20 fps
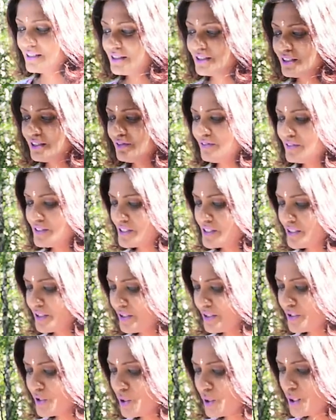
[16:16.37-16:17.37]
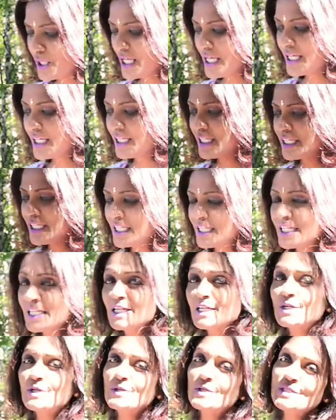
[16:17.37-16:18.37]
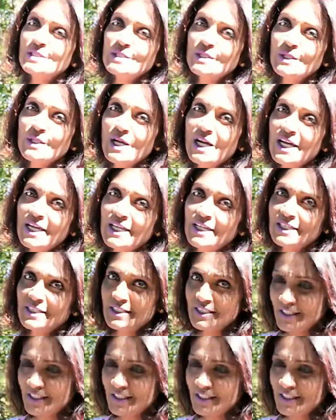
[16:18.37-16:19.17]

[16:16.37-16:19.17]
give us a little crystal guide